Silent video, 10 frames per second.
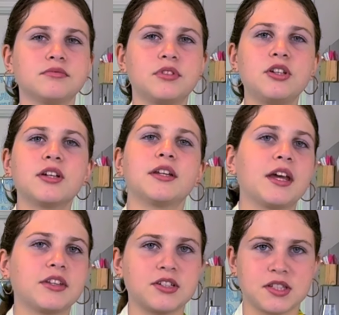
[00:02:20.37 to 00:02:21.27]
You can
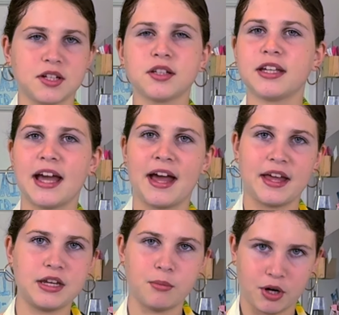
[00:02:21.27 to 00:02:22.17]
get these literally at
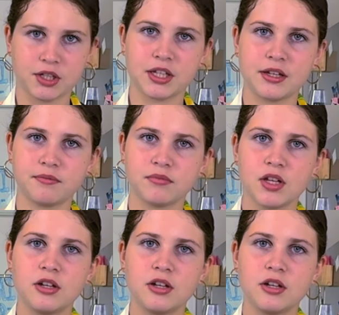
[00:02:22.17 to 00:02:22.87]
any market.